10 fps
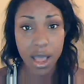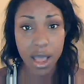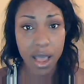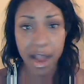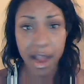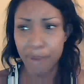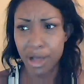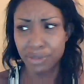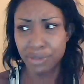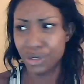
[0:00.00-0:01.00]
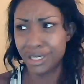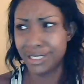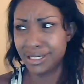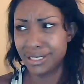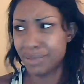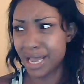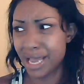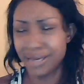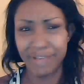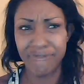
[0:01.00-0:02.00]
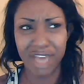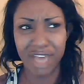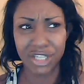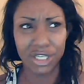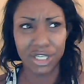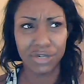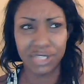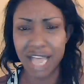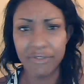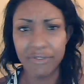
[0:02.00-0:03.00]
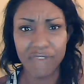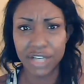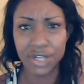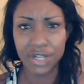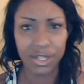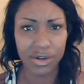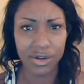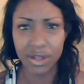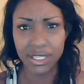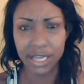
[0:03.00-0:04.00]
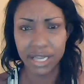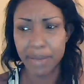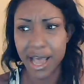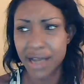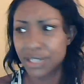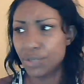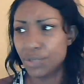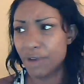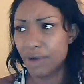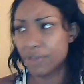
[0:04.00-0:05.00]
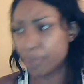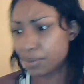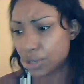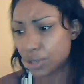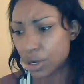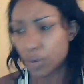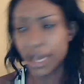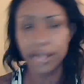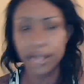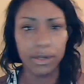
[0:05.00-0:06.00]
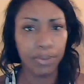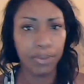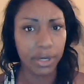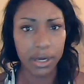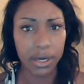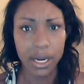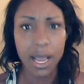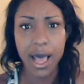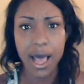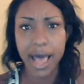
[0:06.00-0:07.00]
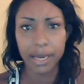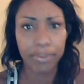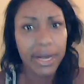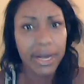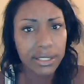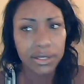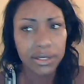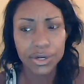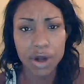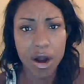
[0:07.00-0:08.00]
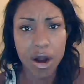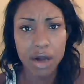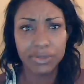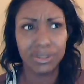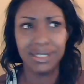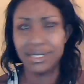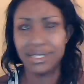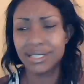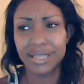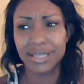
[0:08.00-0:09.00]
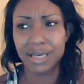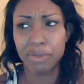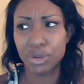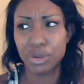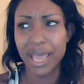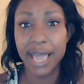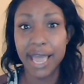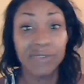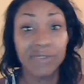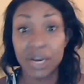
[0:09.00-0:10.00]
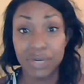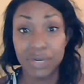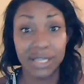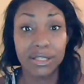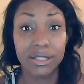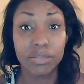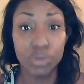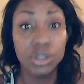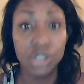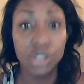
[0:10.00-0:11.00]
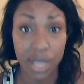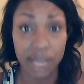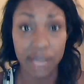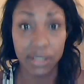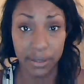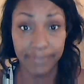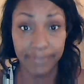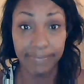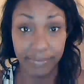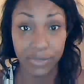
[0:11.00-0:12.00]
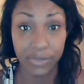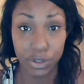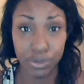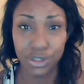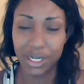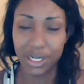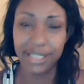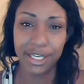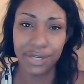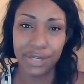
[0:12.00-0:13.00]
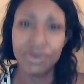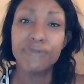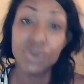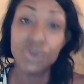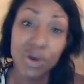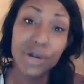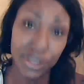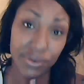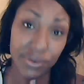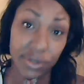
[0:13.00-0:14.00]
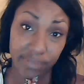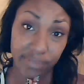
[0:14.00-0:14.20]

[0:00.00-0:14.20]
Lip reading: a hair bump turning into some kind of infection or staph infection, and then you're on these antibiotics and you wait for the bumps to go away, then you're putting on hot compresses under your arm so these things can come to a head. It's fucking ridiculous. It's bullshit. It's bullshit, I tell you. If you are a user